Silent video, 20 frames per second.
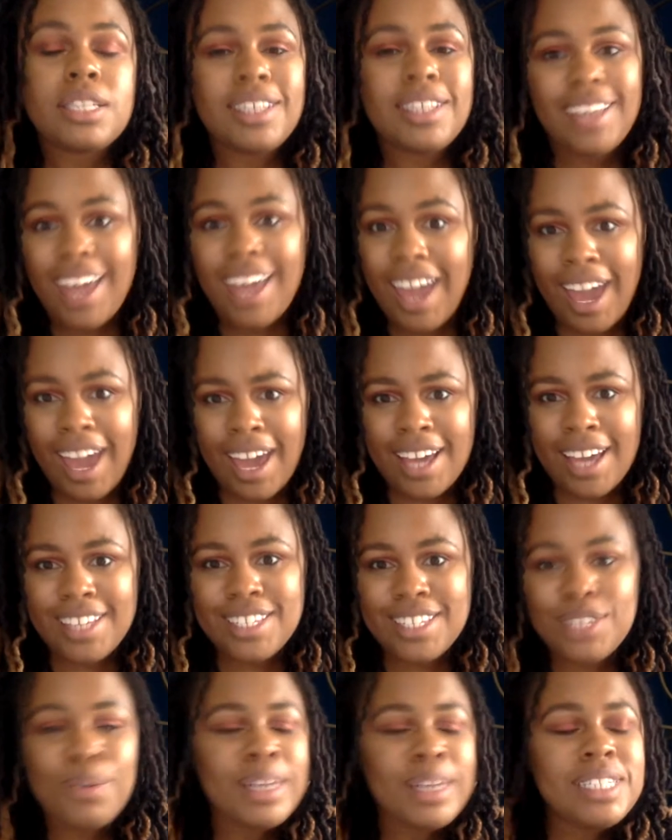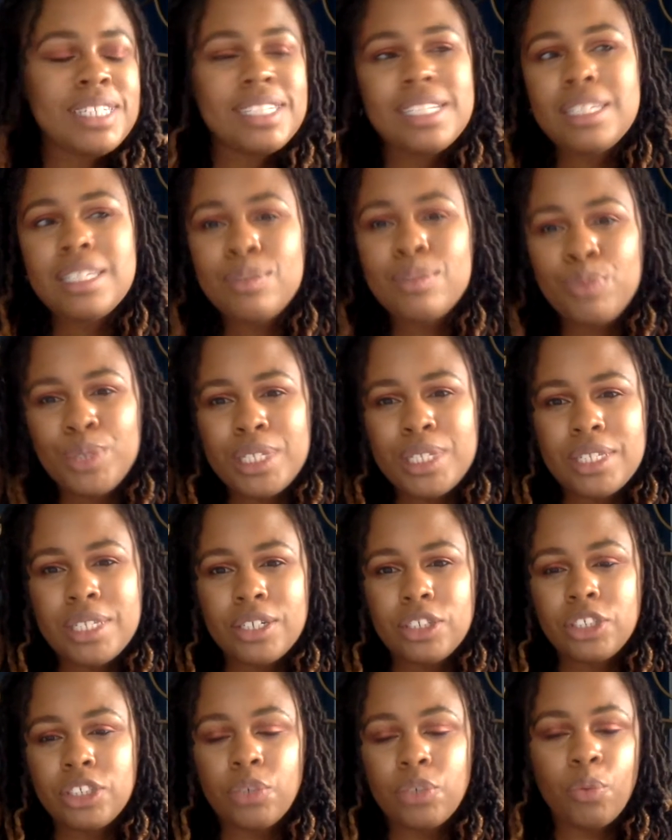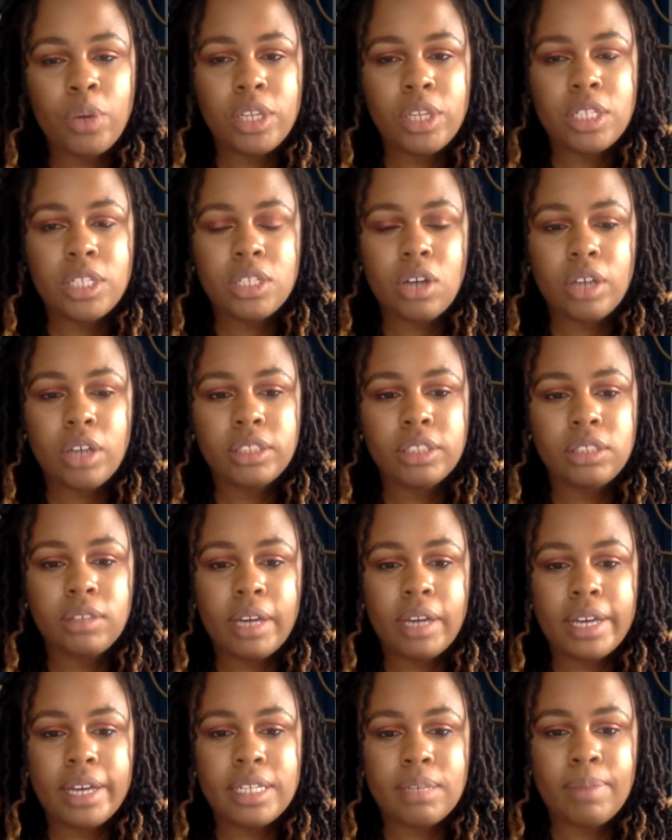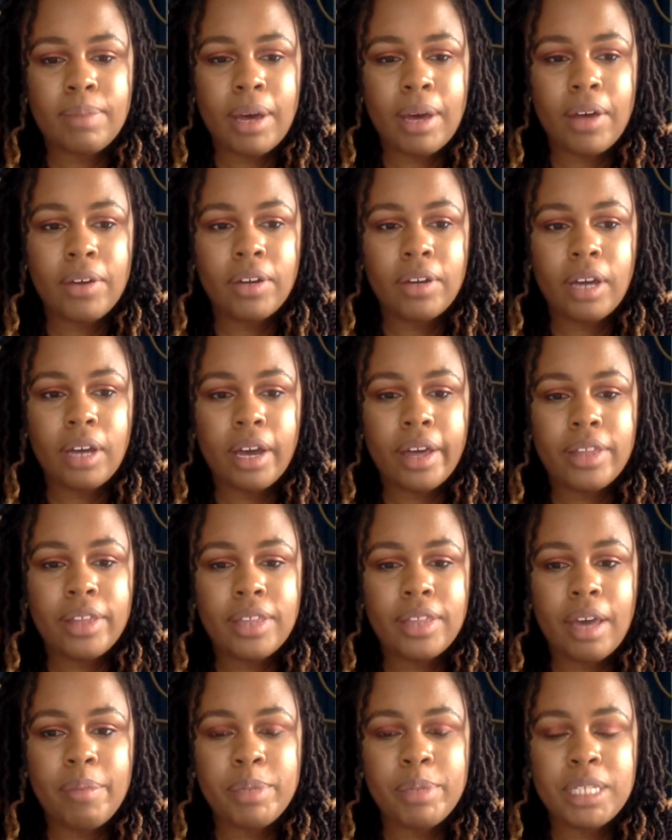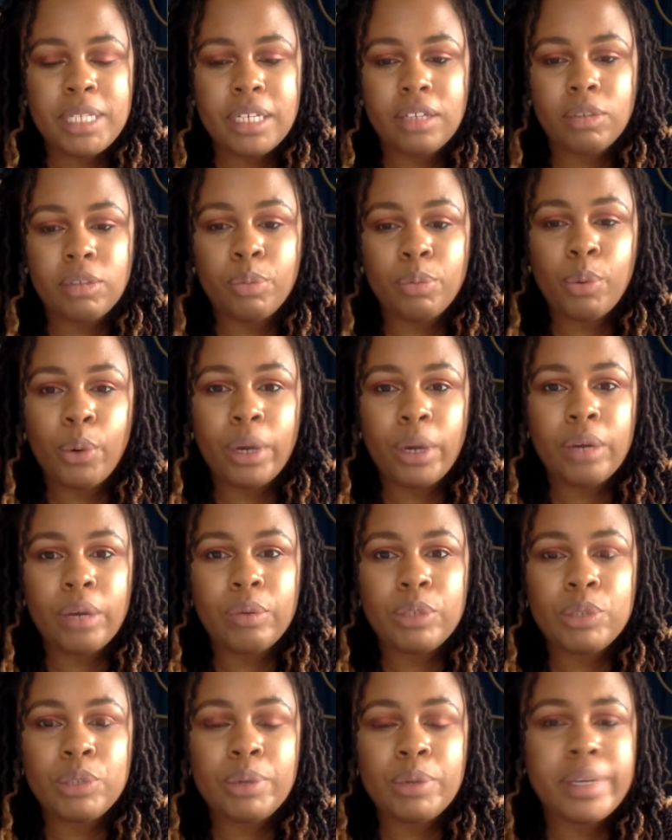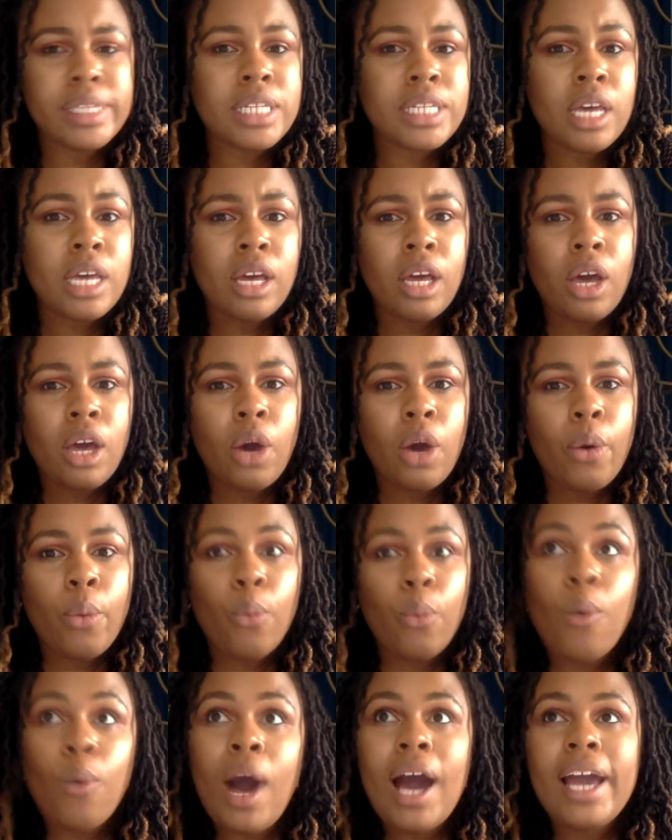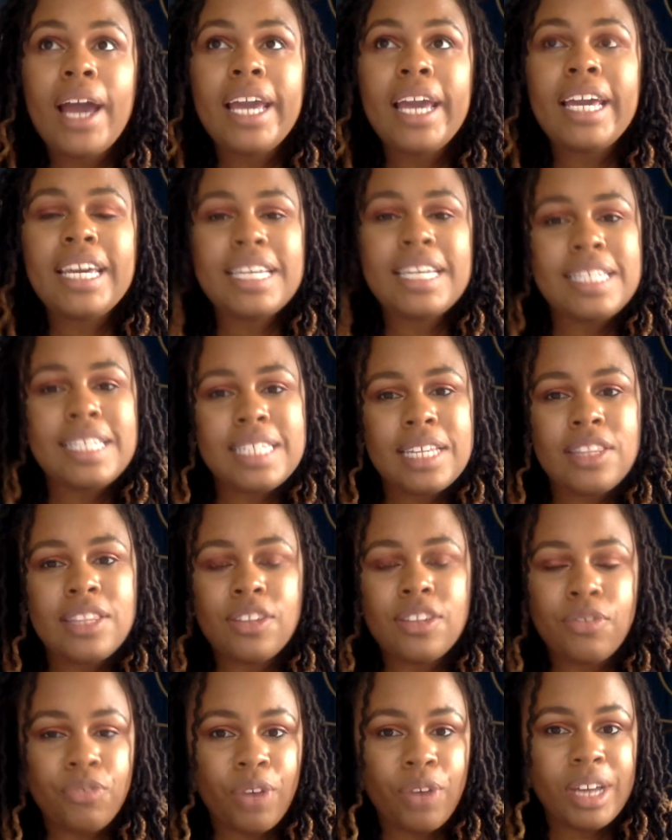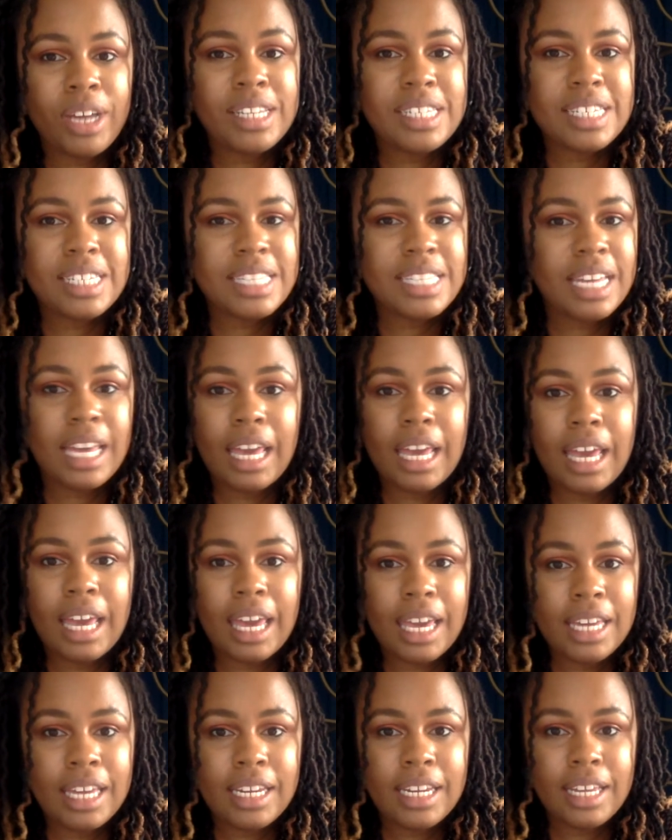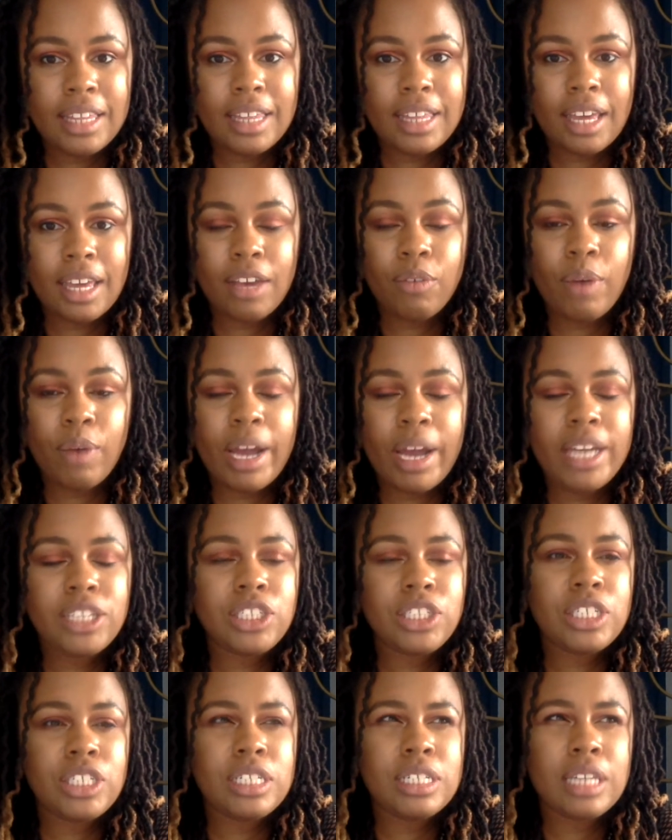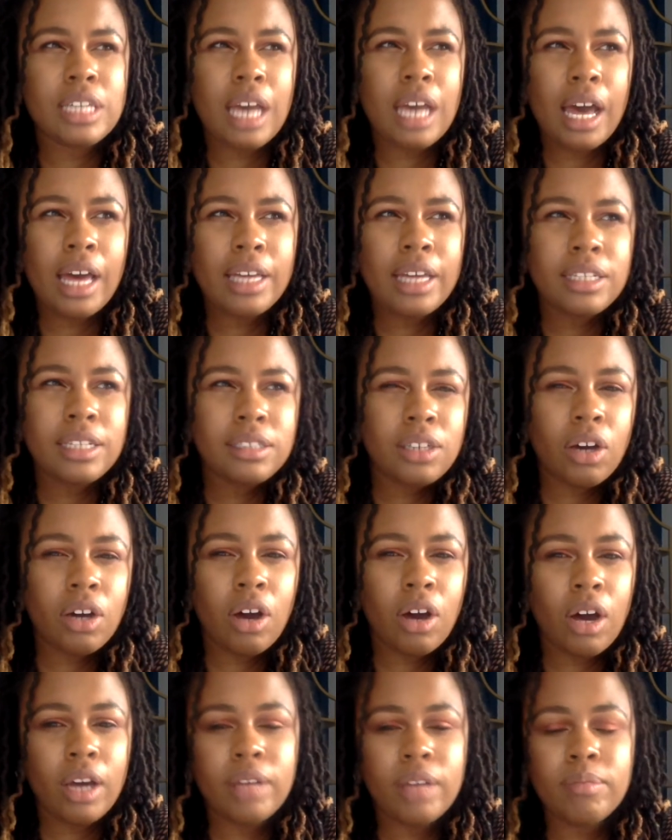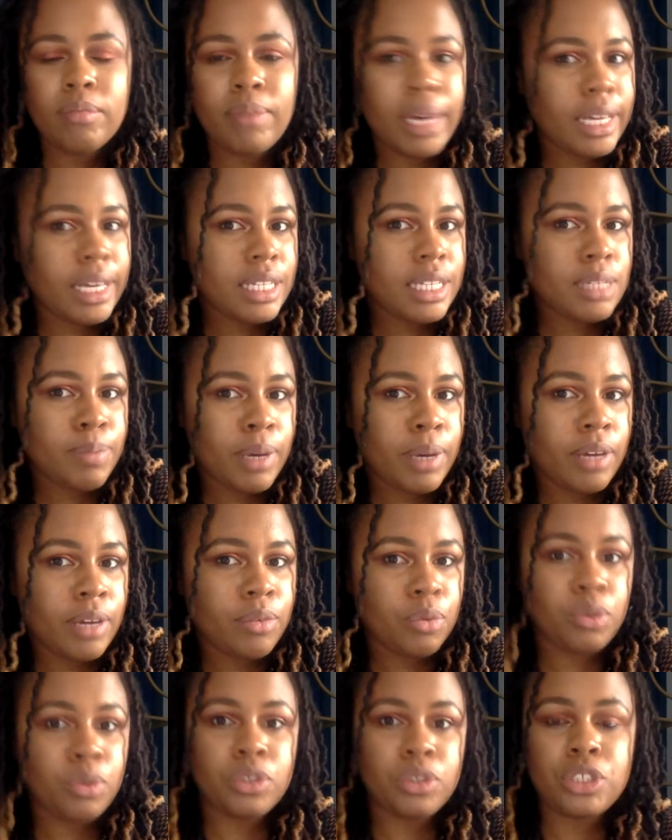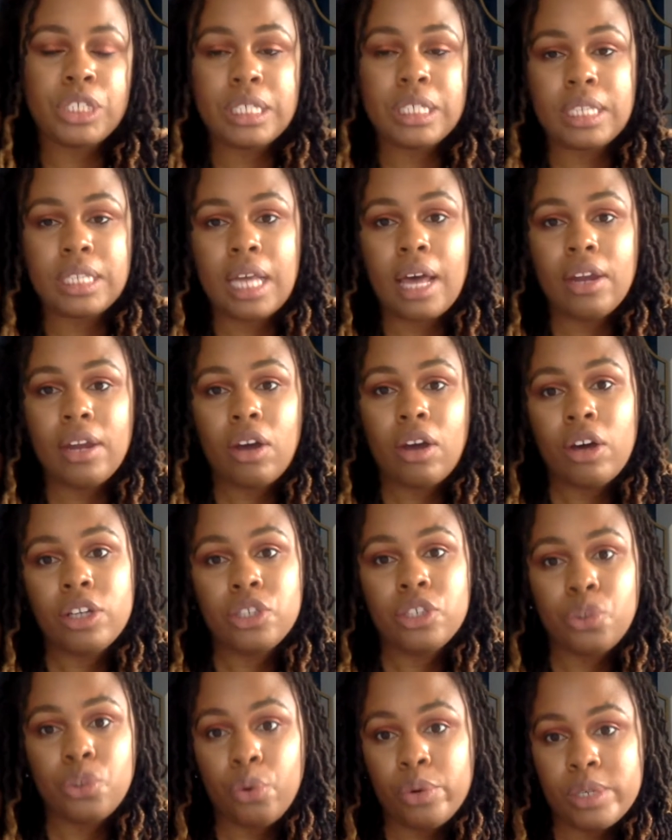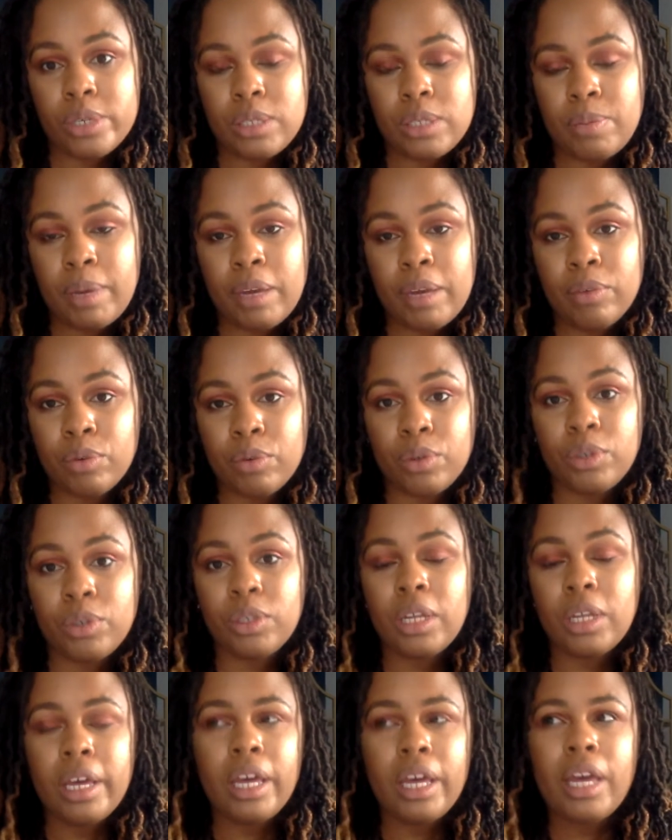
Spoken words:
Hey, so I did some research and wanted to talk to you guys about that particular point, which was, why isn't the friend saying anything, right? She's not on Megan's payroll. She's not on Tory's payroll.